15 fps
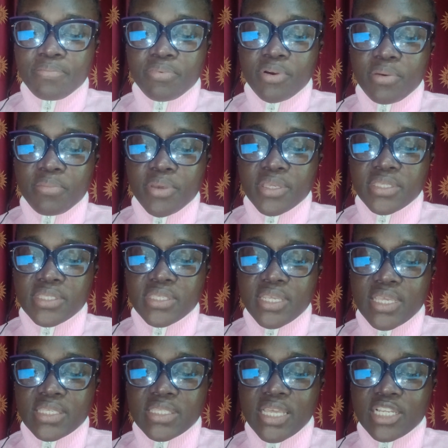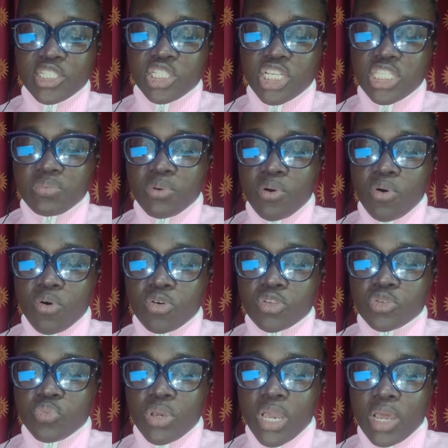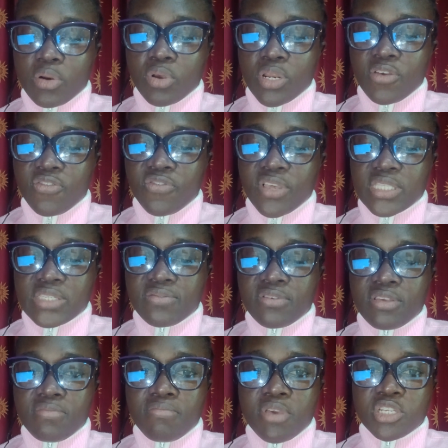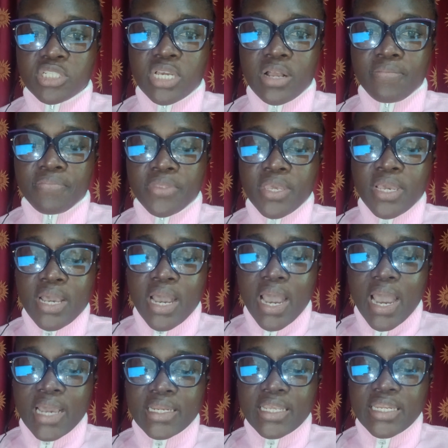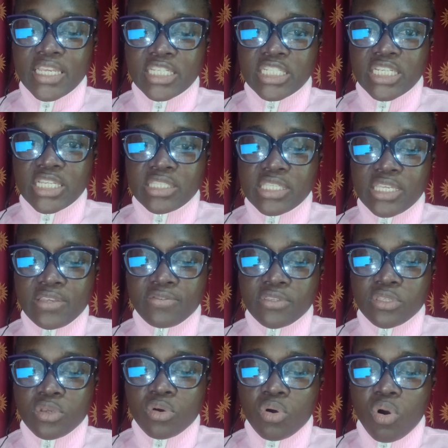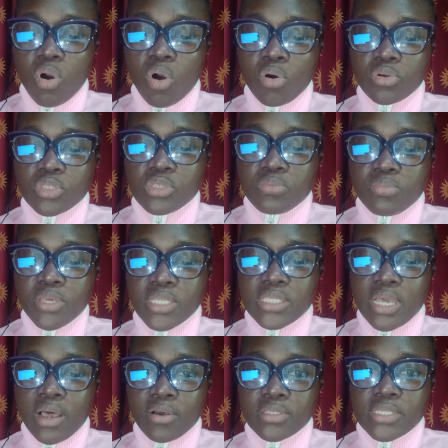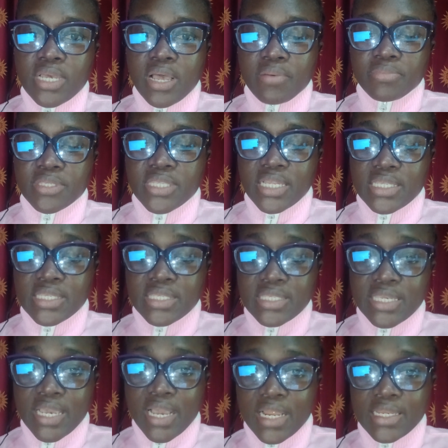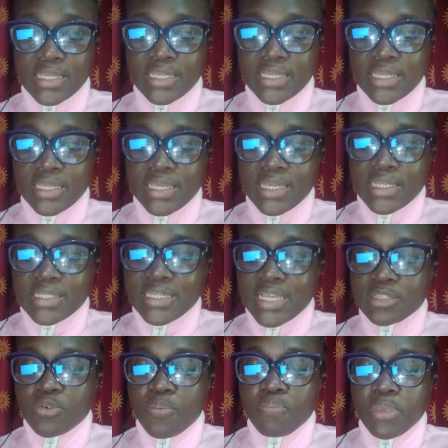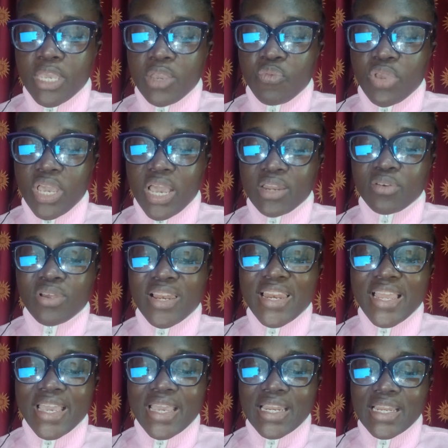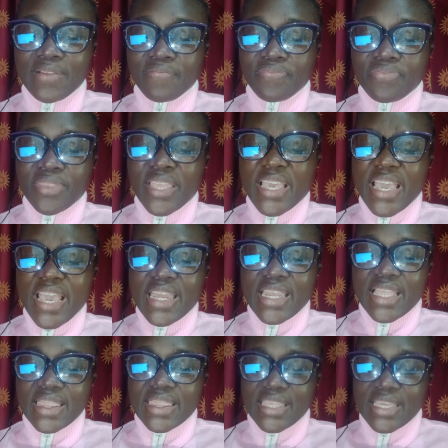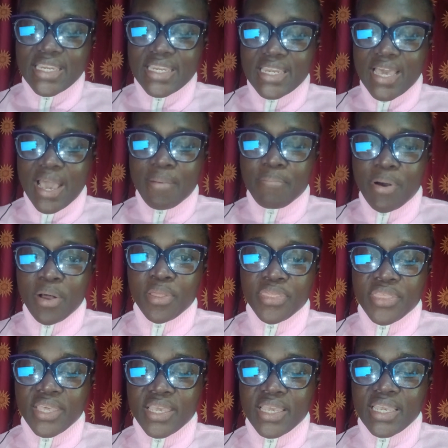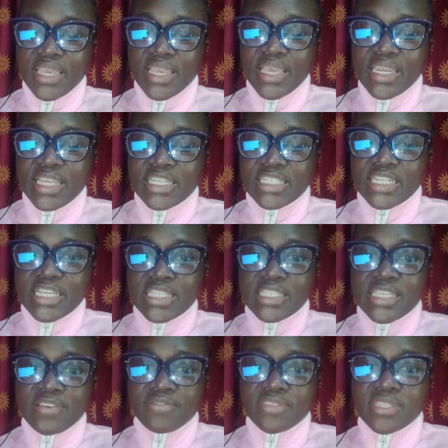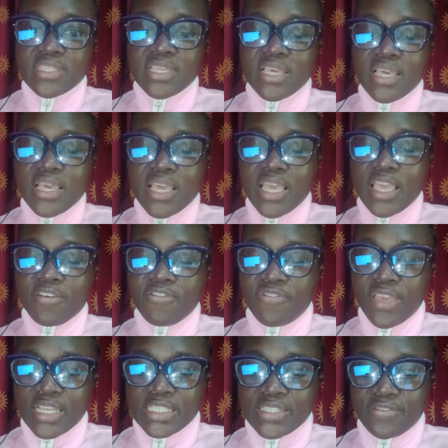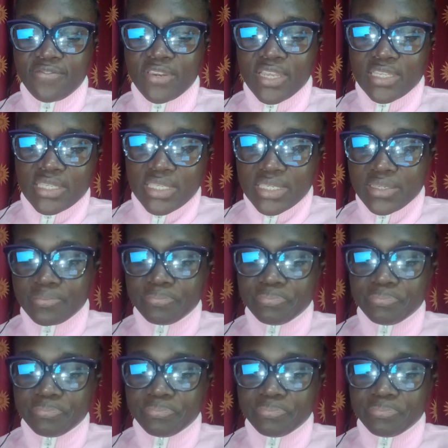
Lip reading: premise is that just because we cannot effectively measure an initiative's ultimate outcome statistically doesn't mean we cannot learn anything about the initiative's effectiveness.